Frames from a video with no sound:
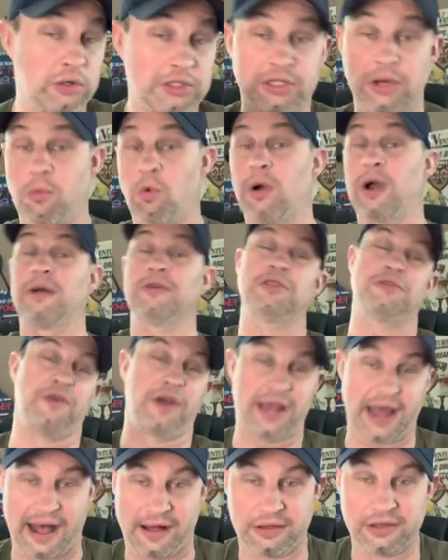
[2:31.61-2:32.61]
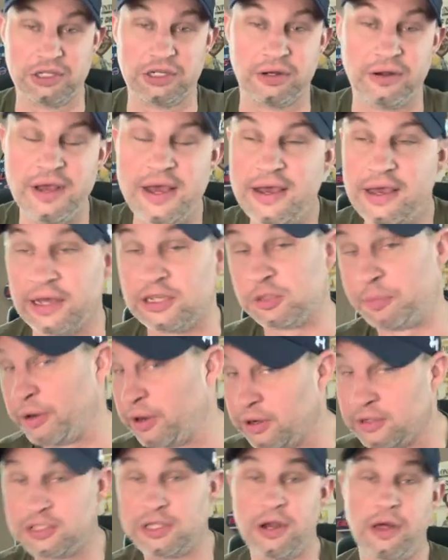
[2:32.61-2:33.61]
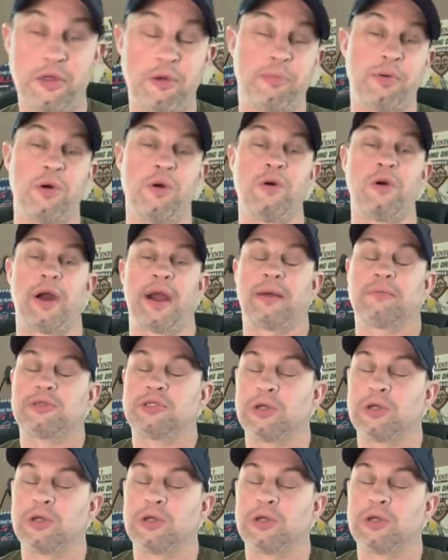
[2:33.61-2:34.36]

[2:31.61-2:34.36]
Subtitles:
somewhere else for college and experience another program.